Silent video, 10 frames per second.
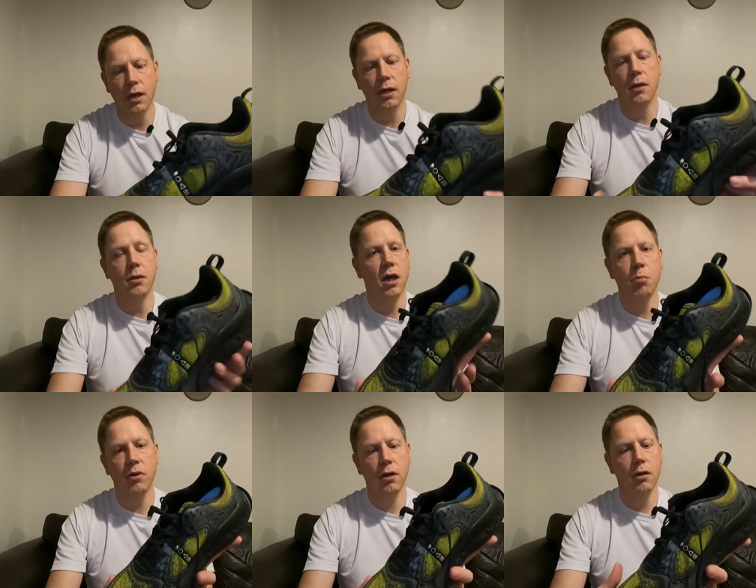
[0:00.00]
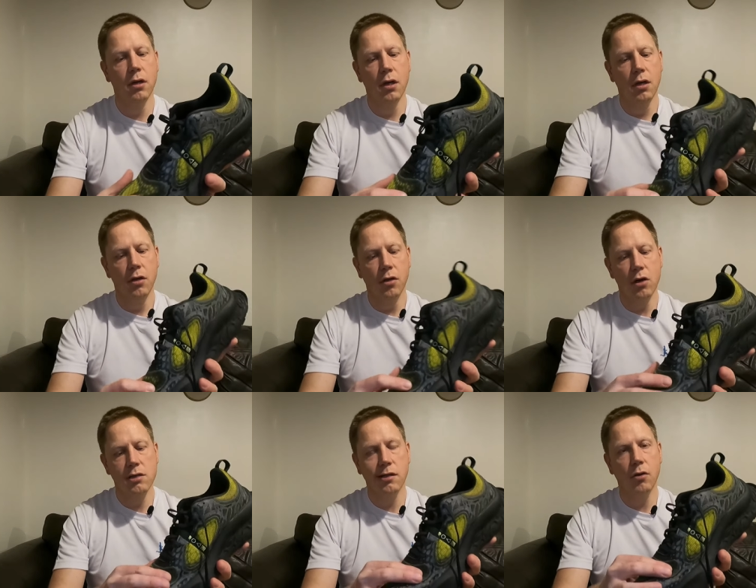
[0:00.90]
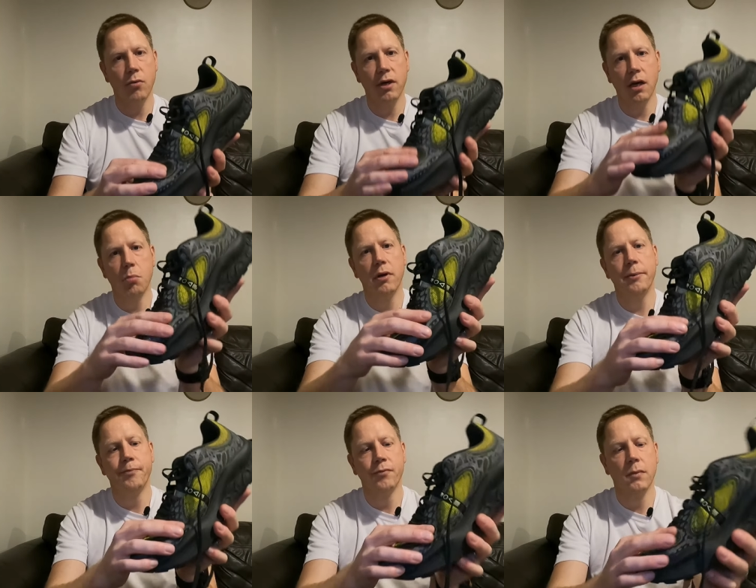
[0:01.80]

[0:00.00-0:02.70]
Again, the upper, nice lightweight upper,